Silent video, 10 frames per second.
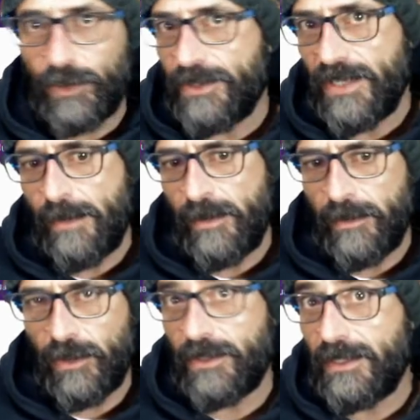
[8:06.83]
is happy
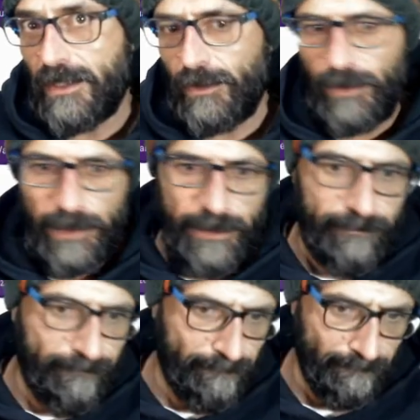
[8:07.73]
because he's Ecuadorian.
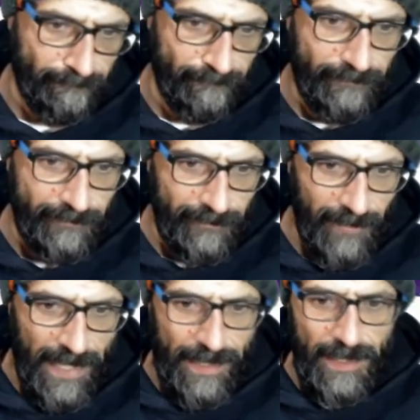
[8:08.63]
Then,